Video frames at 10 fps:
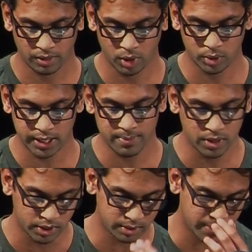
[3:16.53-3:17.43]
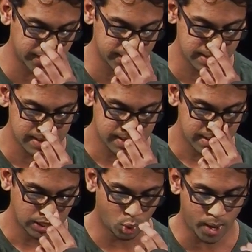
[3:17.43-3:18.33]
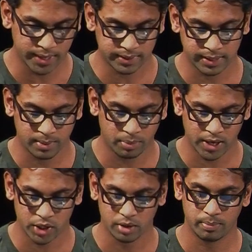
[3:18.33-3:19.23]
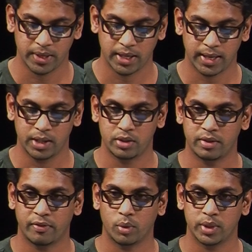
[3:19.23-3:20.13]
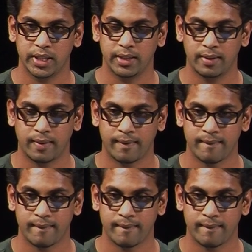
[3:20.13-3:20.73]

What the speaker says: Those images made quite an impression on me, aged 14.